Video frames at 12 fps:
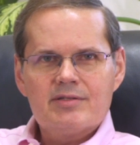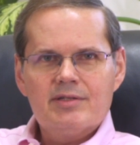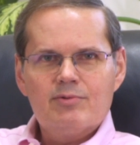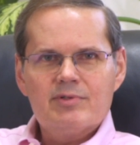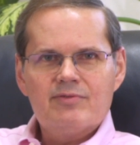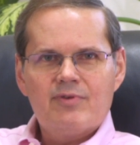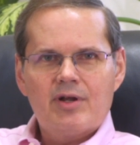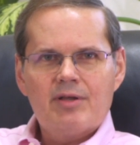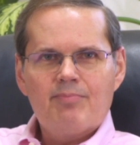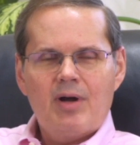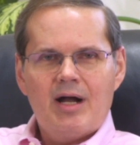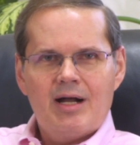that was very
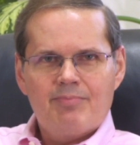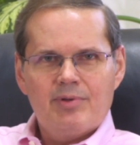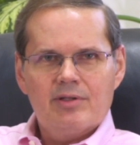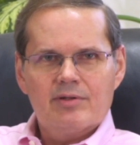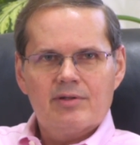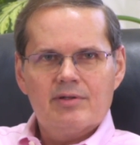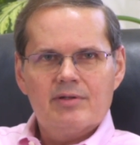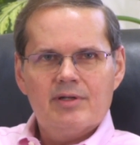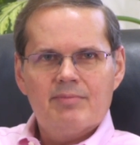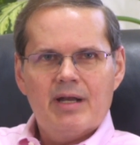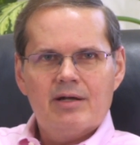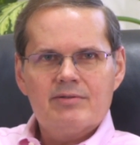popular
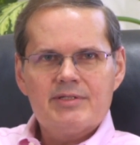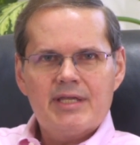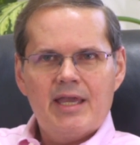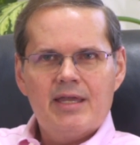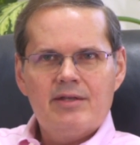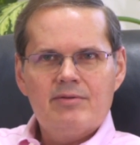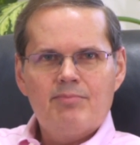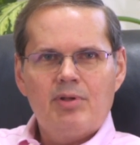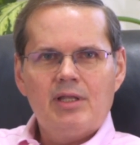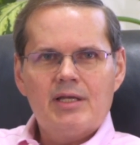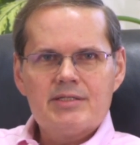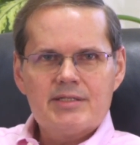about 10
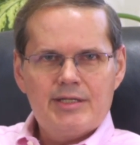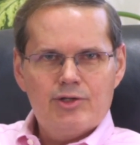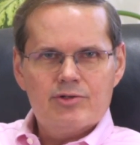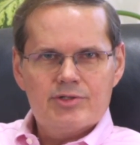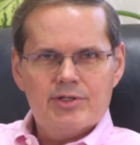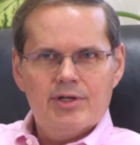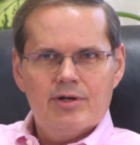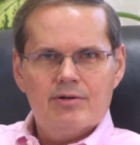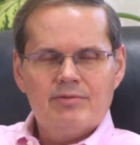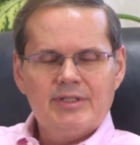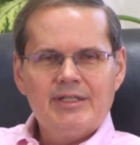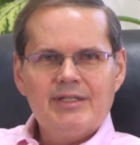plus years
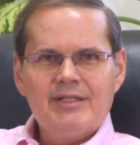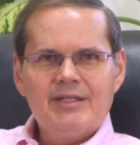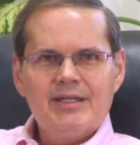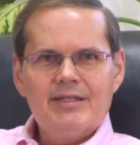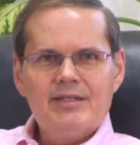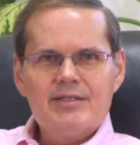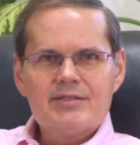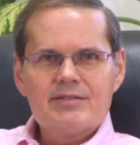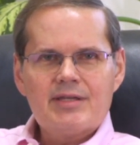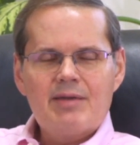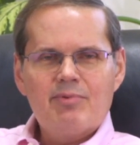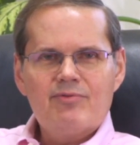ago. And this
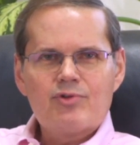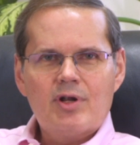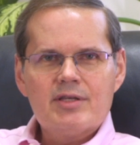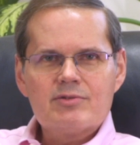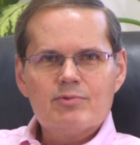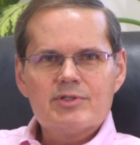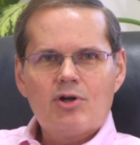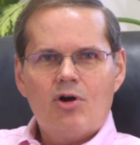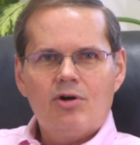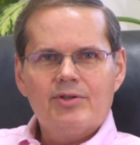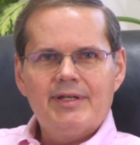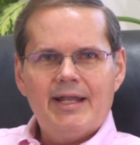type of trust was
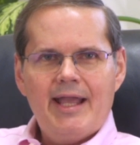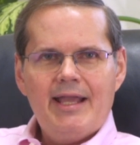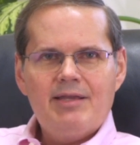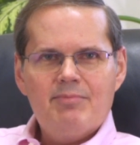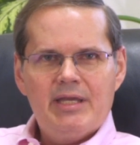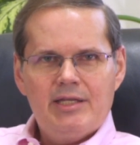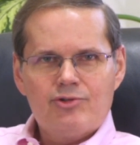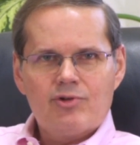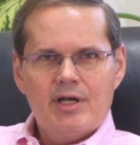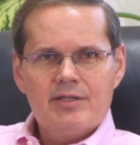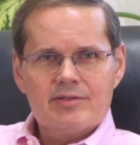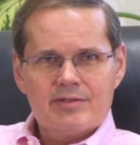called an AB
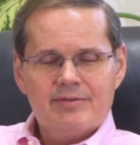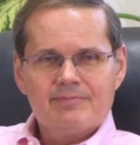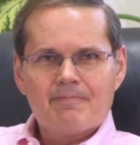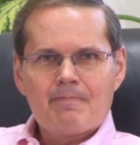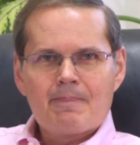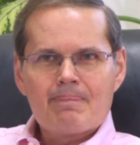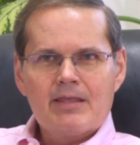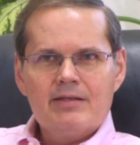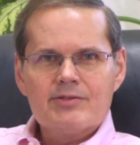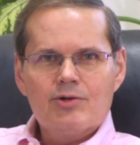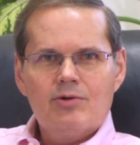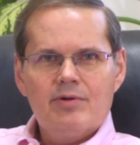trust.
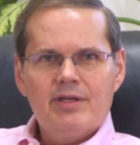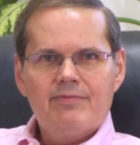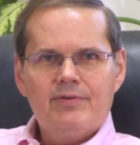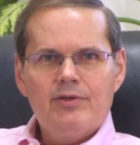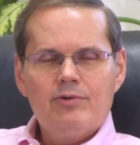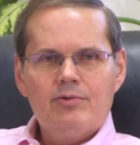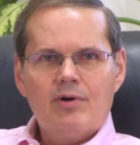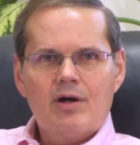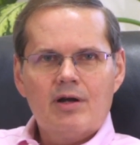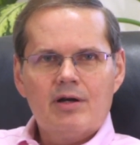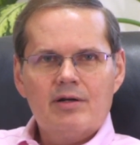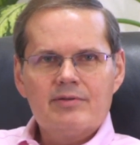So if you
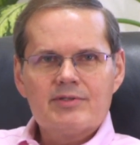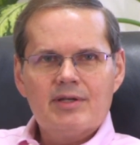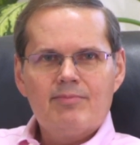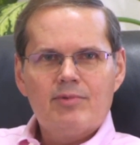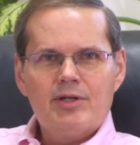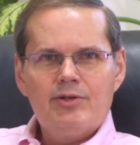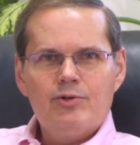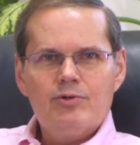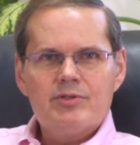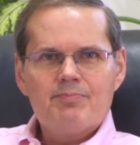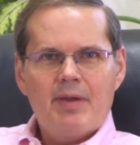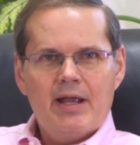are someone
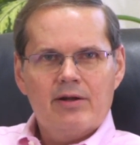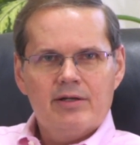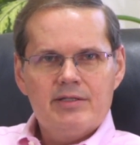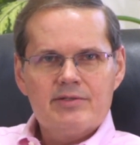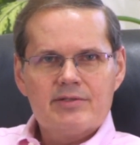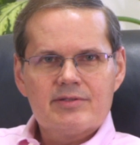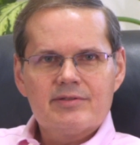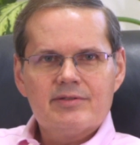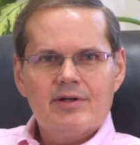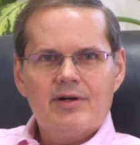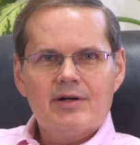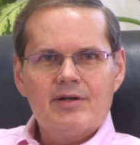whose parents
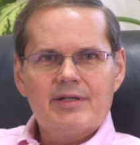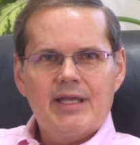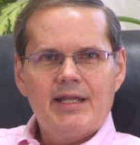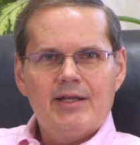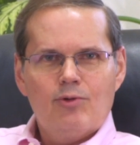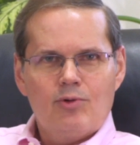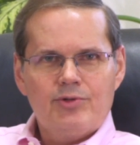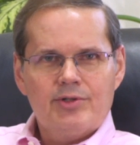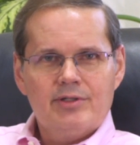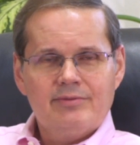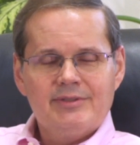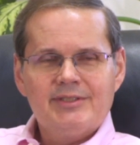are getting
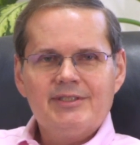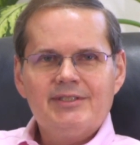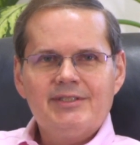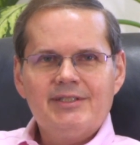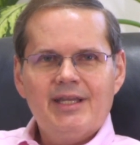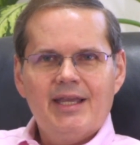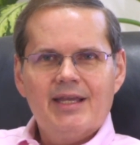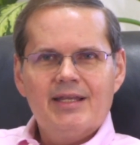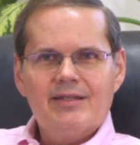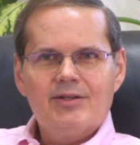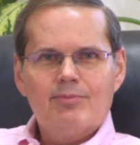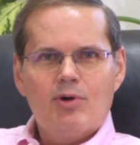older
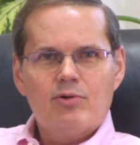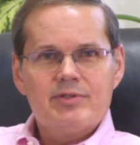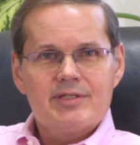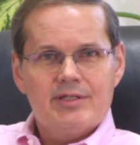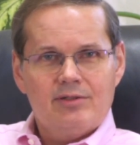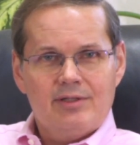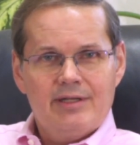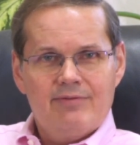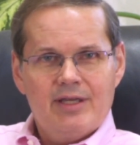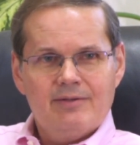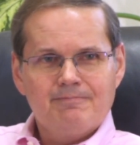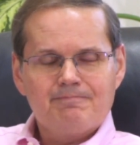and they're both still
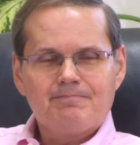living,